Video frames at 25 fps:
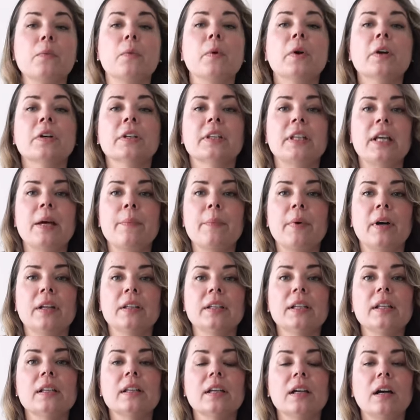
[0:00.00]
work them
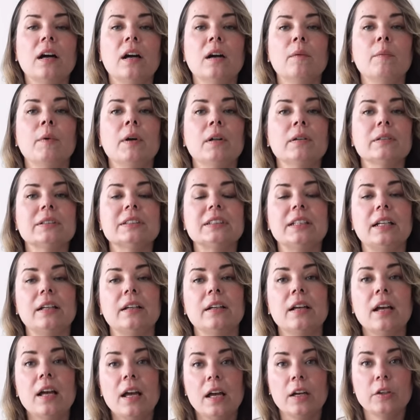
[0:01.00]
until the armholes,
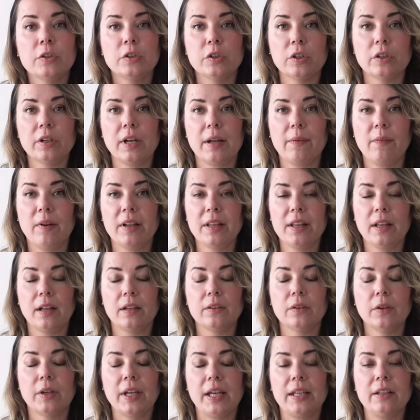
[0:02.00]
then join
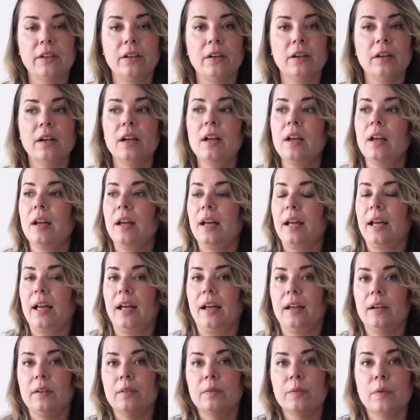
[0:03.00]
everything together
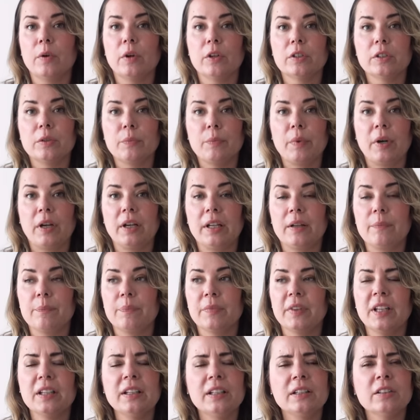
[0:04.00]
and work the body,
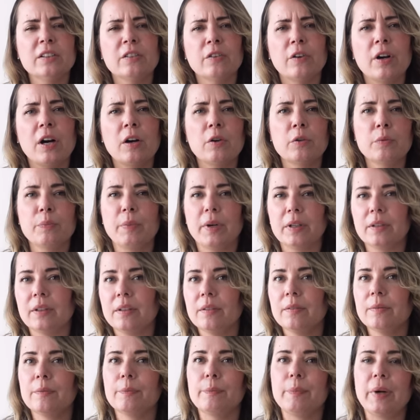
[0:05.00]
not in a round, but
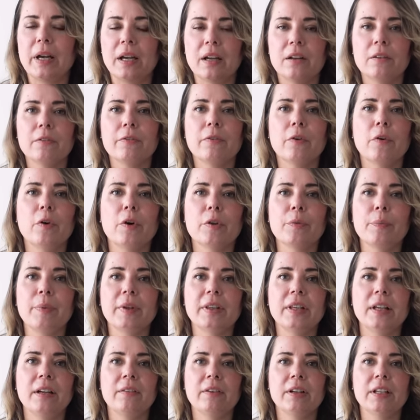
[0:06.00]
back and forth,
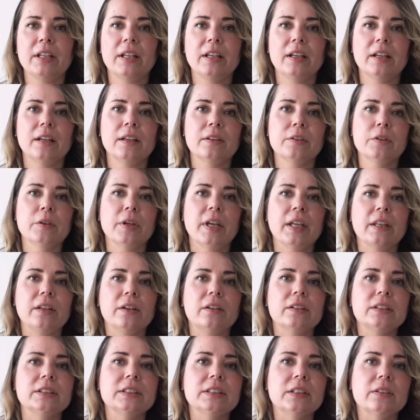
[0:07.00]
but everything
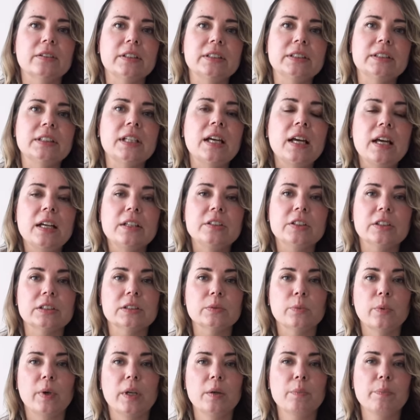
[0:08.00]
together, so it's
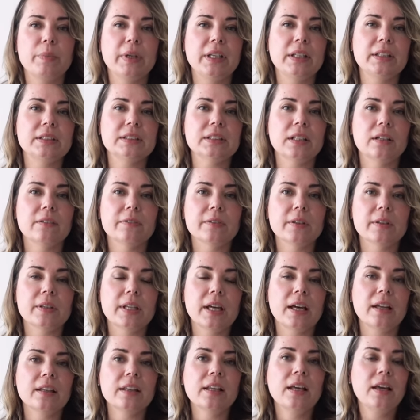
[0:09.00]
just one piece after
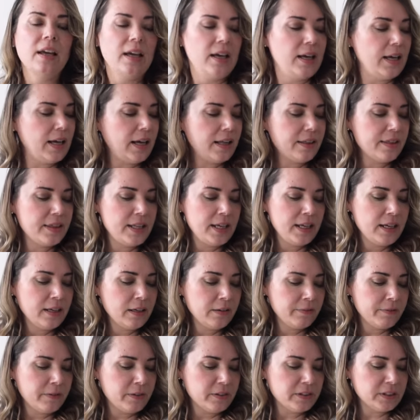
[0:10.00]
that. And
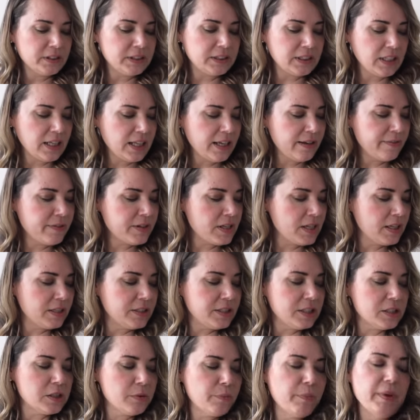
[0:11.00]
then for the sleeves,
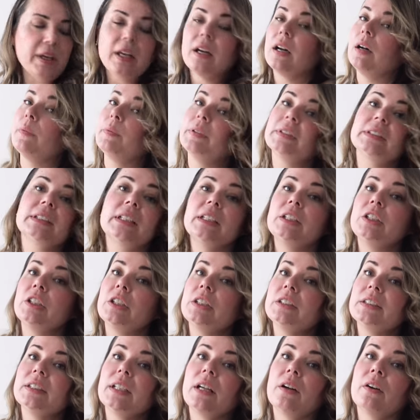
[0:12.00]
just pick up
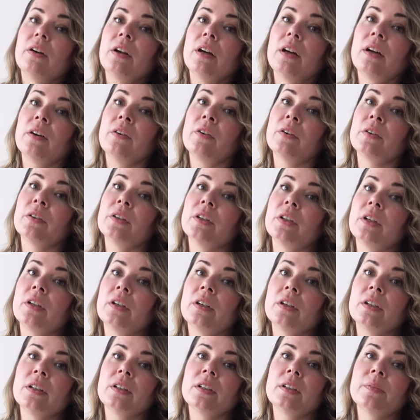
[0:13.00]
stitches around
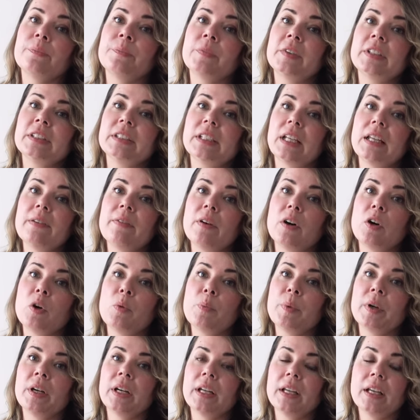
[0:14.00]
the sleeve
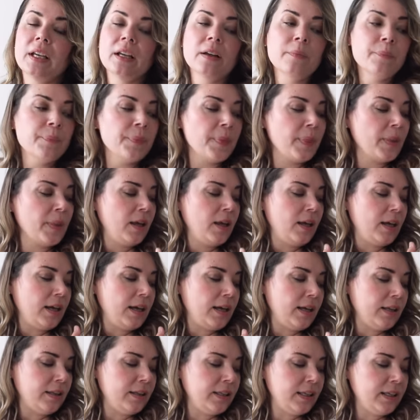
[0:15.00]
opening,
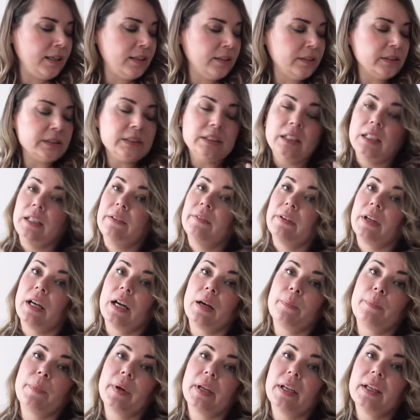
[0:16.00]
and then the sleeve
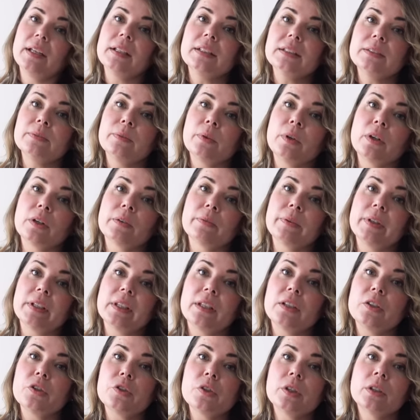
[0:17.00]
cap is worked
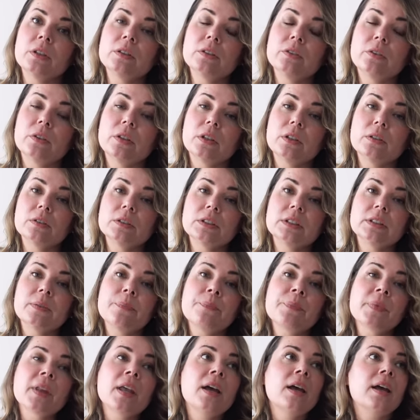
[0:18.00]
with short rows,
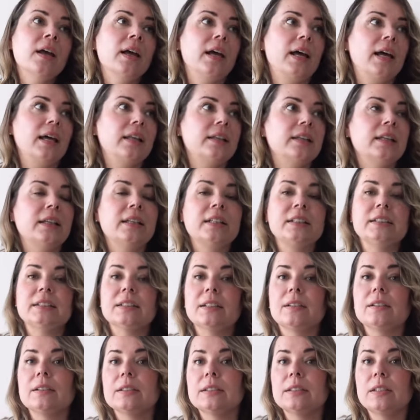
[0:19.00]
and that is
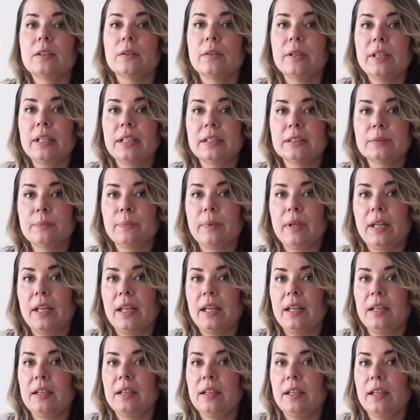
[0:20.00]
also
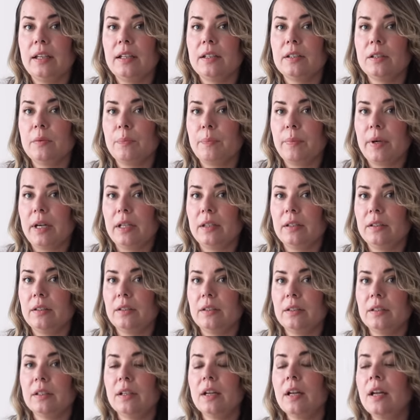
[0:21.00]
explained in the
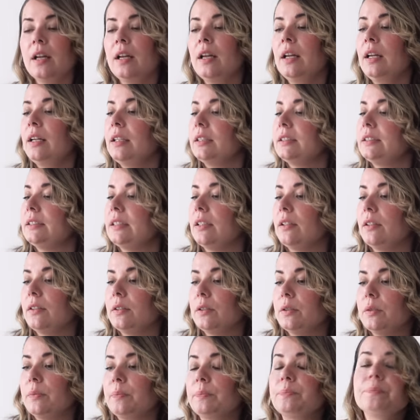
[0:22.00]
pattern.
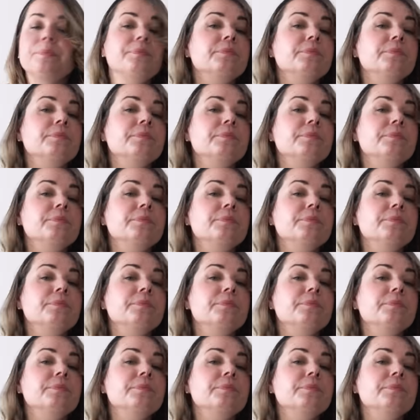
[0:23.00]
So